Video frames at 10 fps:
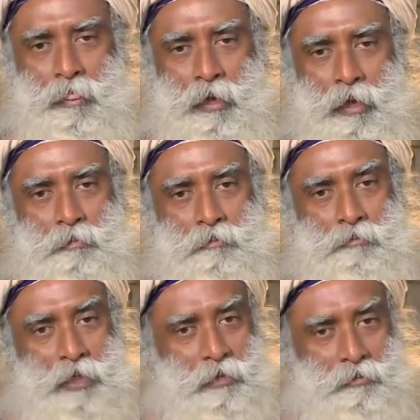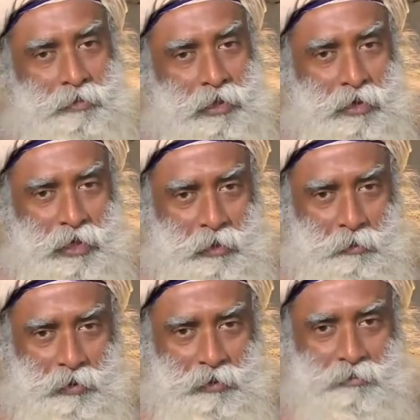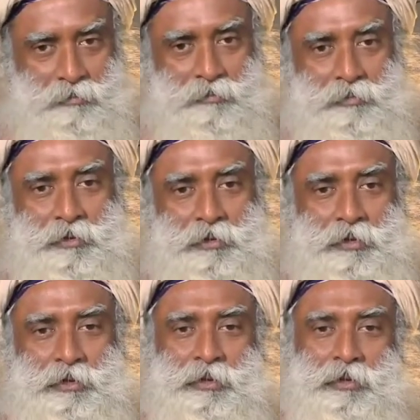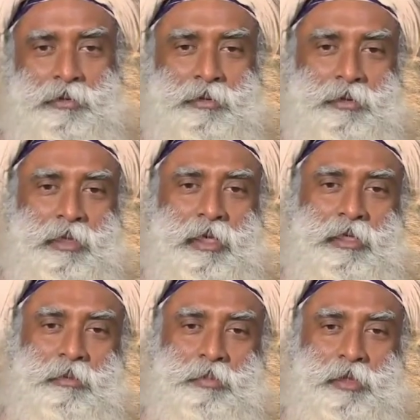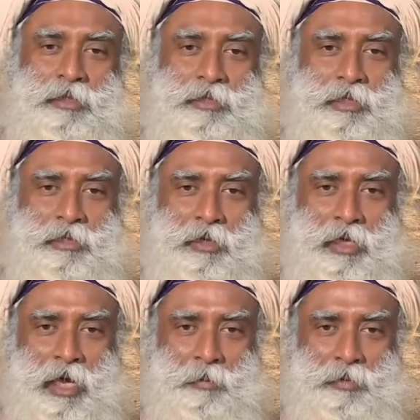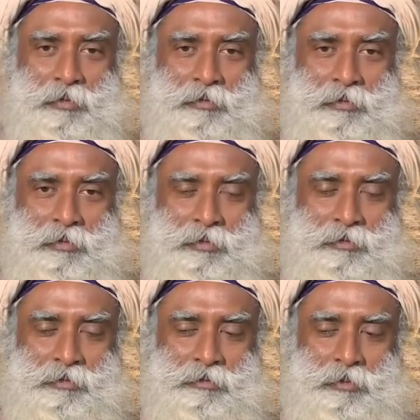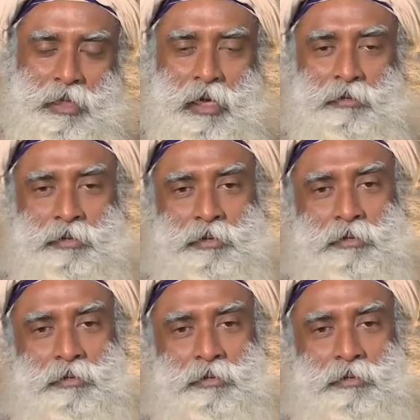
and become a great emperor. Great emperors did not happen without